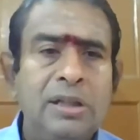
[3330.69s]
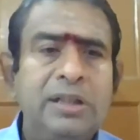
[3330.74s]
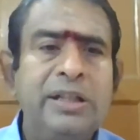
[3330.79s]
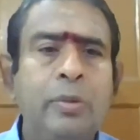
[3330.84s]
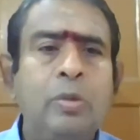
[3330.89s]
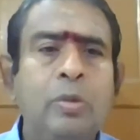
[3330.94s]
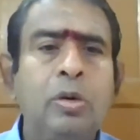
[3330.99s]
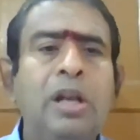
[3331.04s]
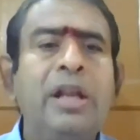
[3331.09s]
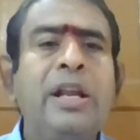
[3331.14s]

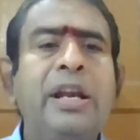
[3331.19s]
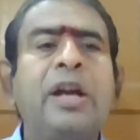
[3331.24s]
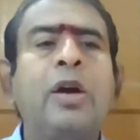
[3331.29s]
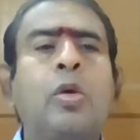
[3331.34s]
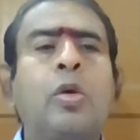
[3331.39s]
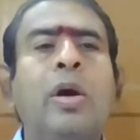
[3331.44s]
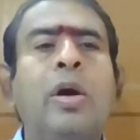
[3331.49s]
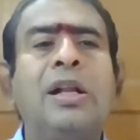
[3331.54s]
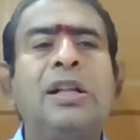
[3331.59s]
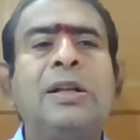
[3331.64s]
they only
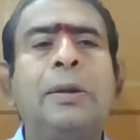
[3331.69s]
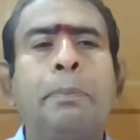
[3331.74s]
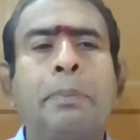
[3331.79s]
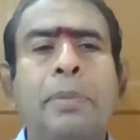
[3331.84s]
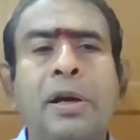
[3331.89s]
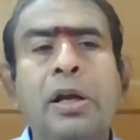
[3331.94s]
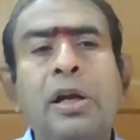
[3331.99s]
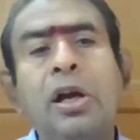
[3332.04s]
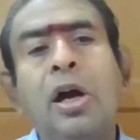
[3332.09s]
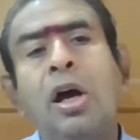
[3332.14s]
require the
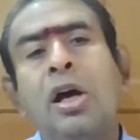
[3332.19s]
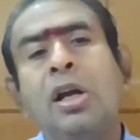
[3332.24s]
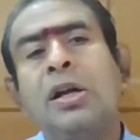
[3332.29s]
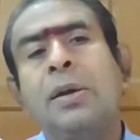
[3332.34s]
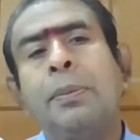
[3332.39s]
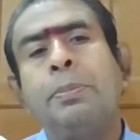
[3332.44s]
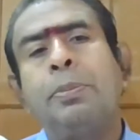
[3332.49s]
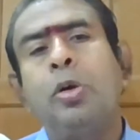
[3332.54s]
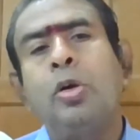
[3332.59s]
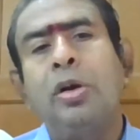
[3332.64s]
prior
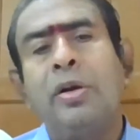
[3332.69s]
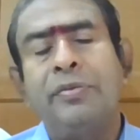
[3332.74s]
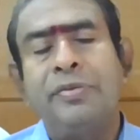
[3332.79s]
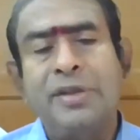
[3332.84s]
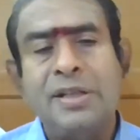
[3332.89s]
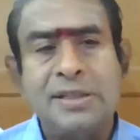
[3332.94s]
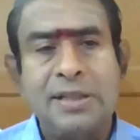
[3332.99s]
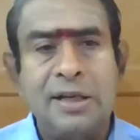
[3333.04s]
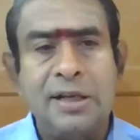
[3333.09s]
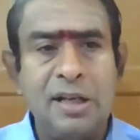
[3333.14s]
approval of
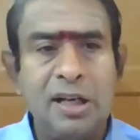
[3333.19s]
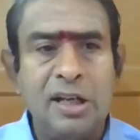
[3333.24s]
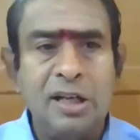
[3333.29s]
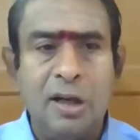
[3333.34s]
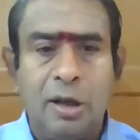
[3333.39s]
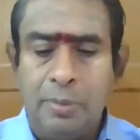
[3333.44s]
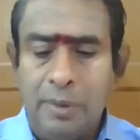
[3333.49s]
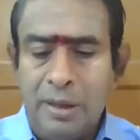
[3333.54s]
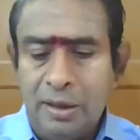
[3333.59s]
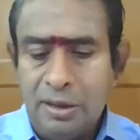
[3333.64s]
the central
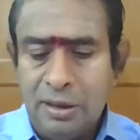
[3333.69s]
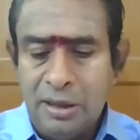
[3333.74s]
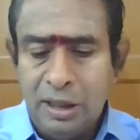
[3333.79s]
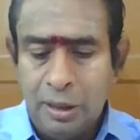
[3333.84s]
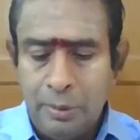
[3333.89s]
government